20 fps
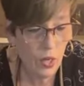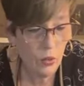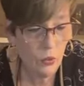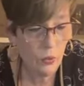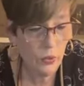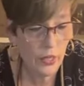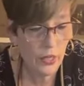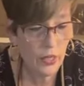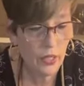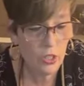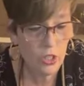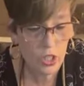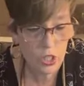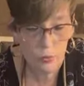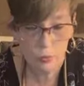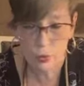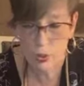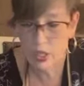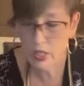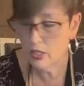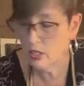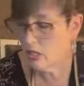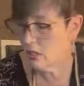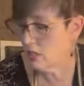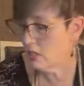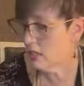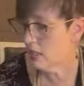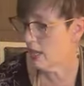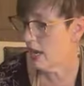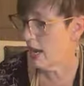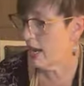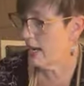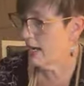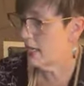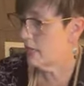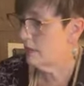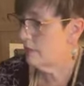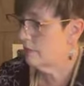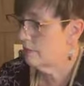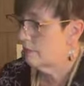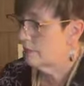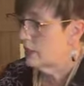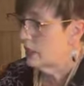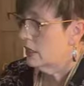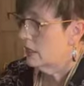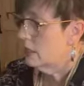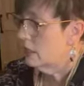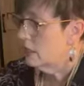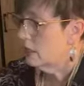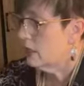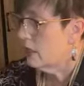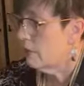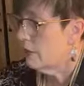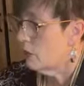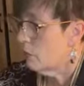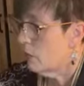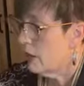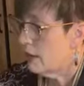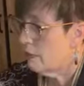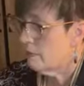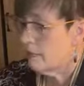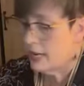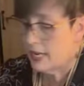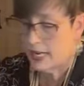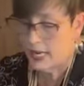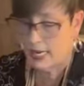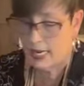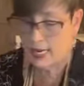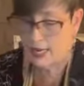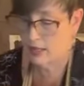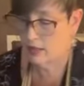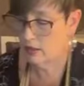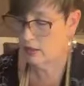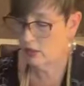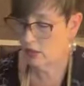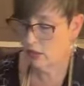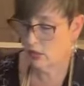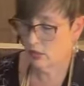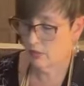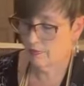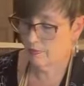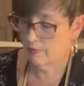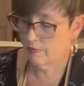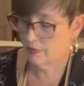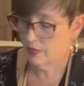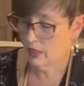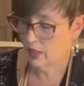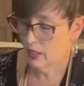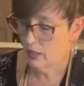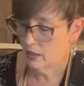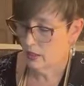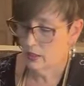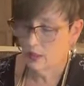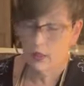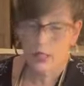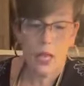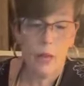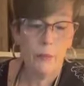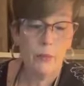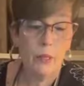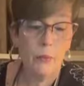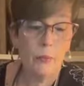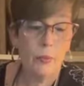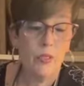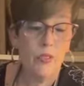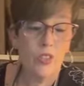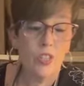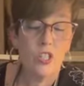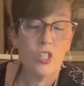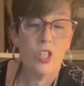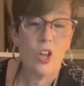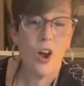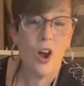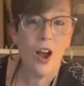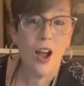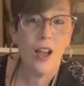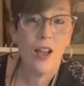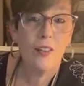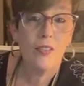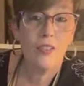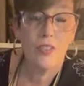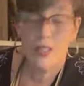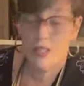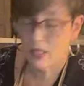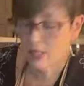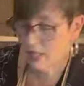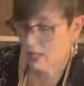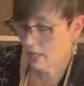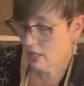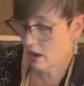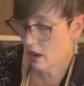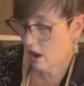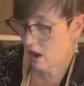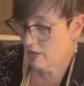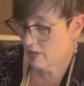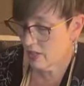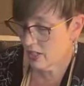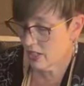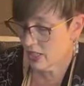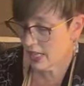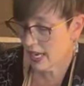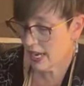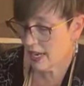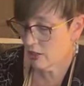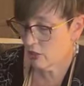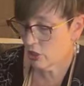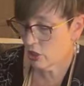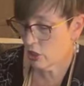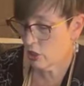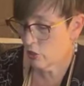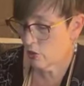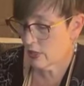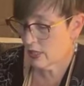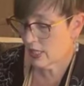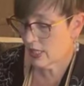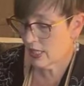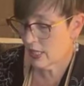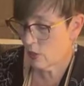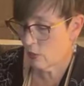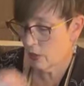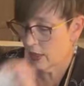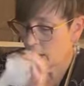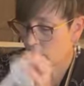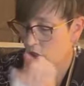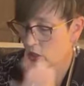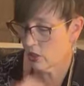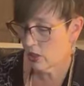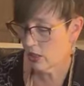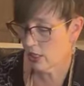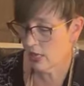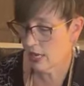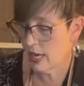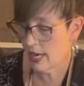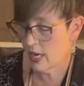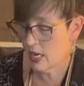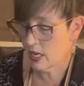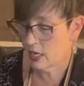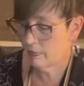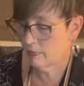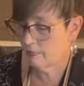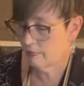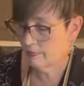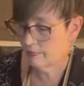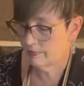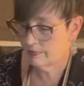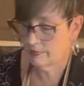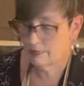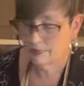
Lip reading: Well, we're going to just put it to the side. Let me wipe my hands. I'm going to put this on the scale so you can see what it looks like.